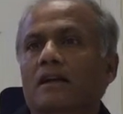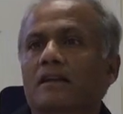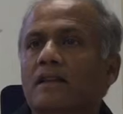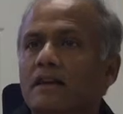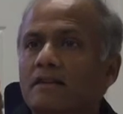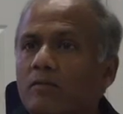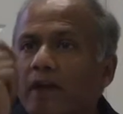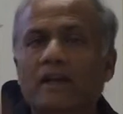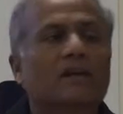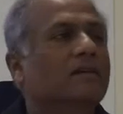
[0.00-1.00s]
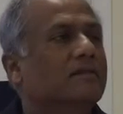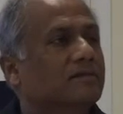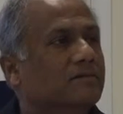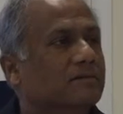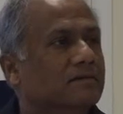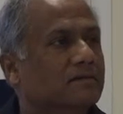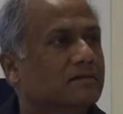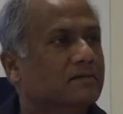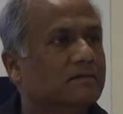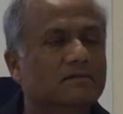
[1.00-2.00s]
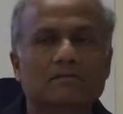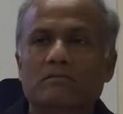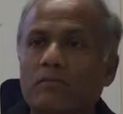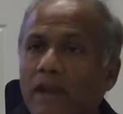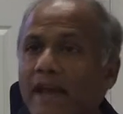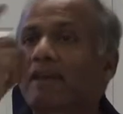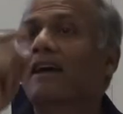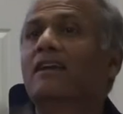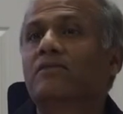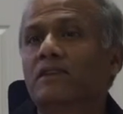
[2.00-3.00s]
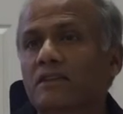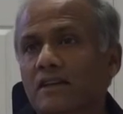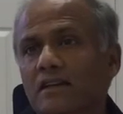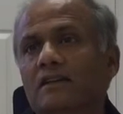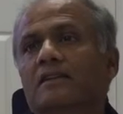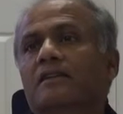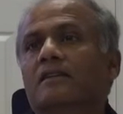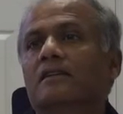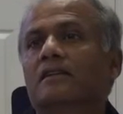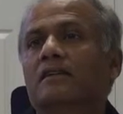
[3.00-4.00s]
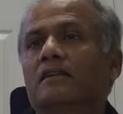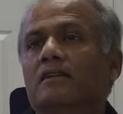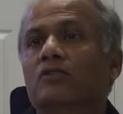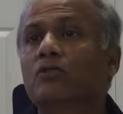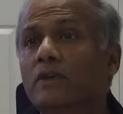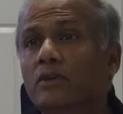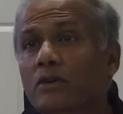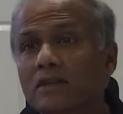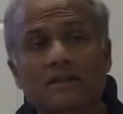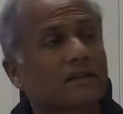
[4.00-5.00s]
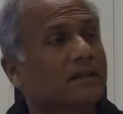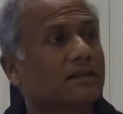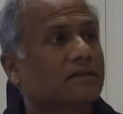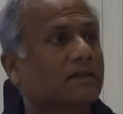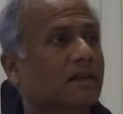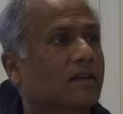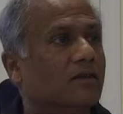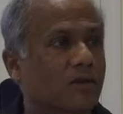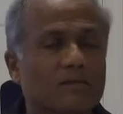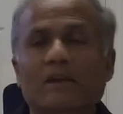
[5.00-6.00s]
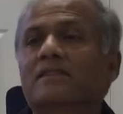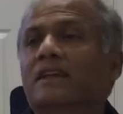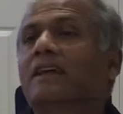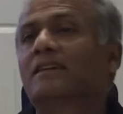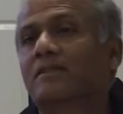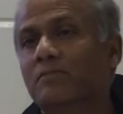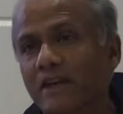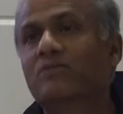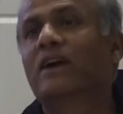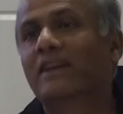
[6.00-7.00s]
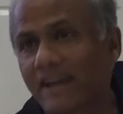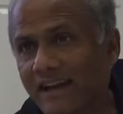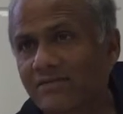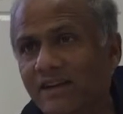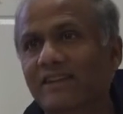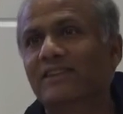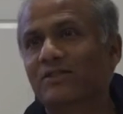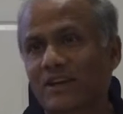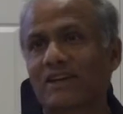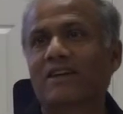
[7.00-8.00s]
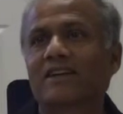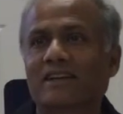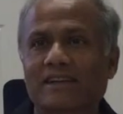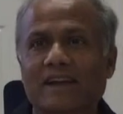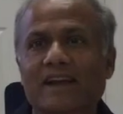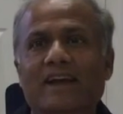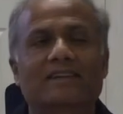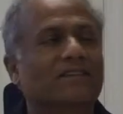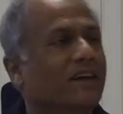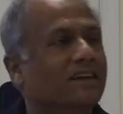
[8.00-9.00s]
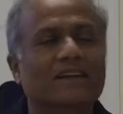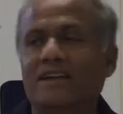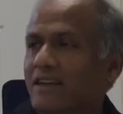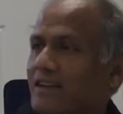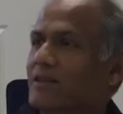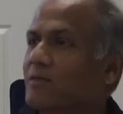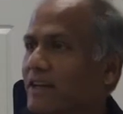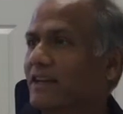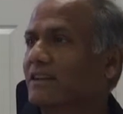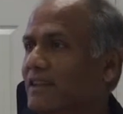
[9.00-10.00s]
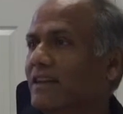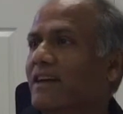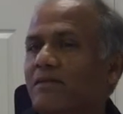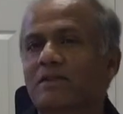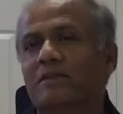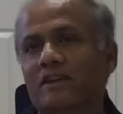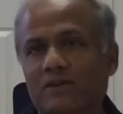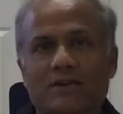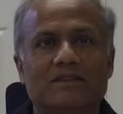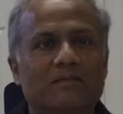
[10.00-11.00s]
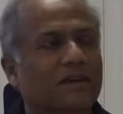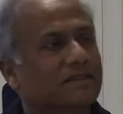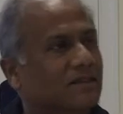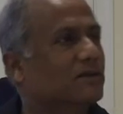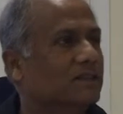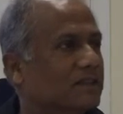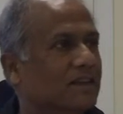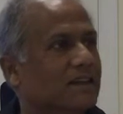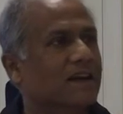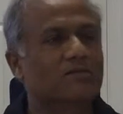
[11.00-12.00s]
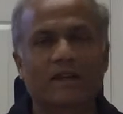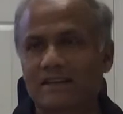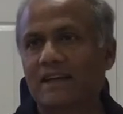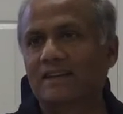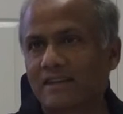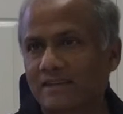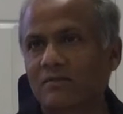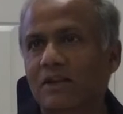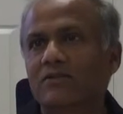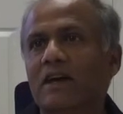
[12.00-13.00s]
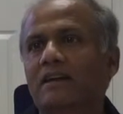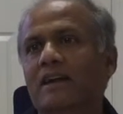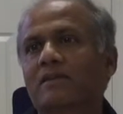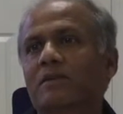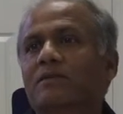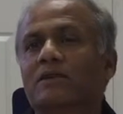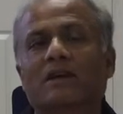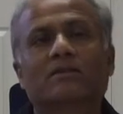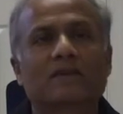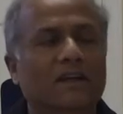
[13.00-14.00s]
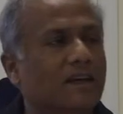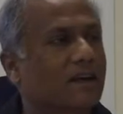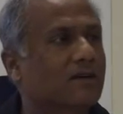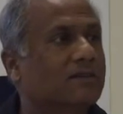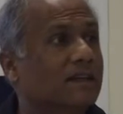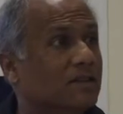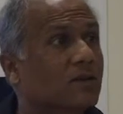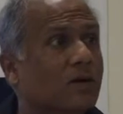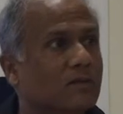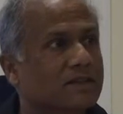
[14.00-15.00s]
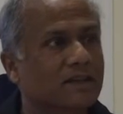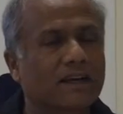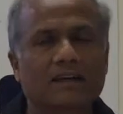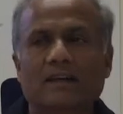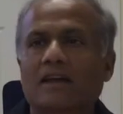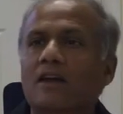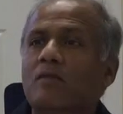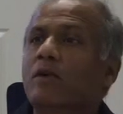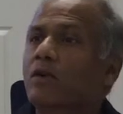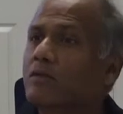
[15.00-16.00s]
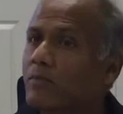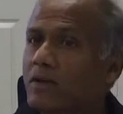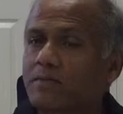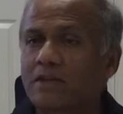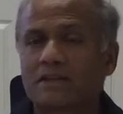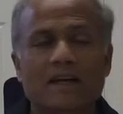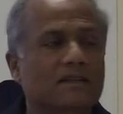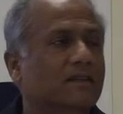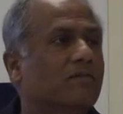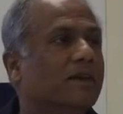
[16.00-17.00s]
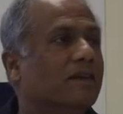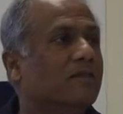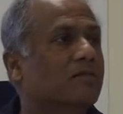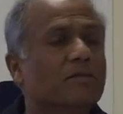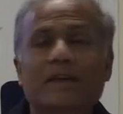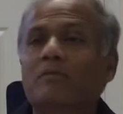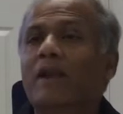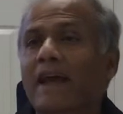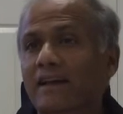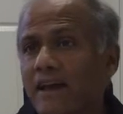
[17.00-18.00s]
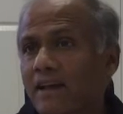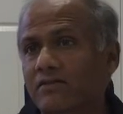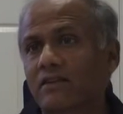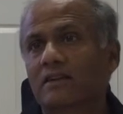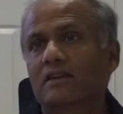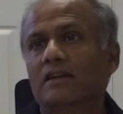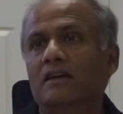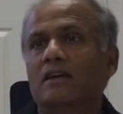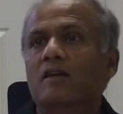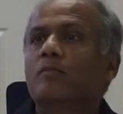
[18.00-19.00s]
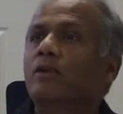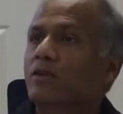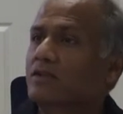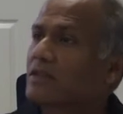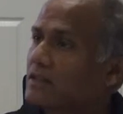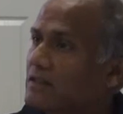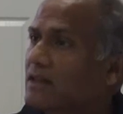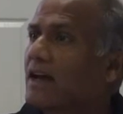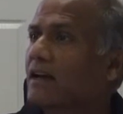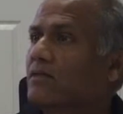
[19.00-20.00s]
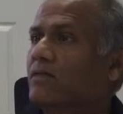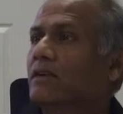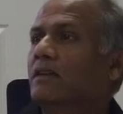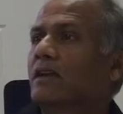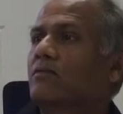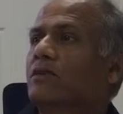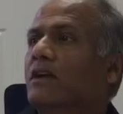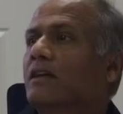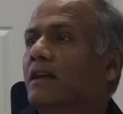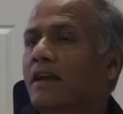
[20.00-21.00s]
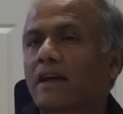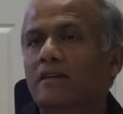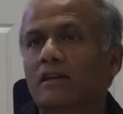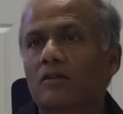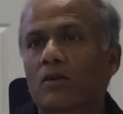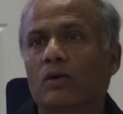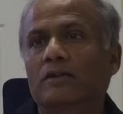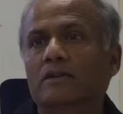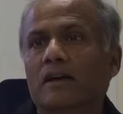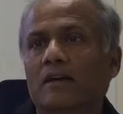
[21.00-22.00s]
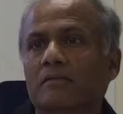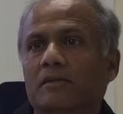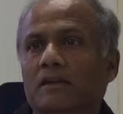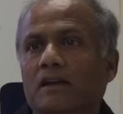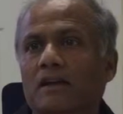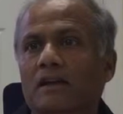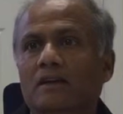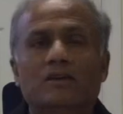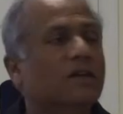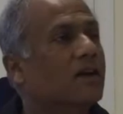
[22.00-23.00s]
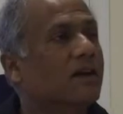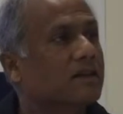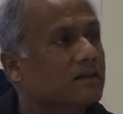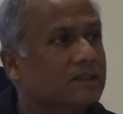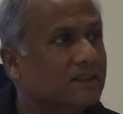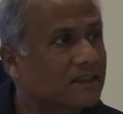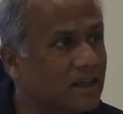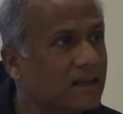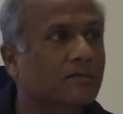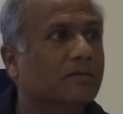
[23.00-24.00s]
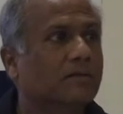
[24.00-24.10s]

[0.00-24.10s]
There is a big black elephant sitting here. Do we notice it? Normal saying that big white elephant, you cannot neglect, right? In a meeting, everybody talks about so this and that, but yeah, there is a big white elephant we have to take care of. That's a normal saying. But on purpose, I say big black elephant. Because this is the elephant that we are neglecting all the time. You cannot even see him.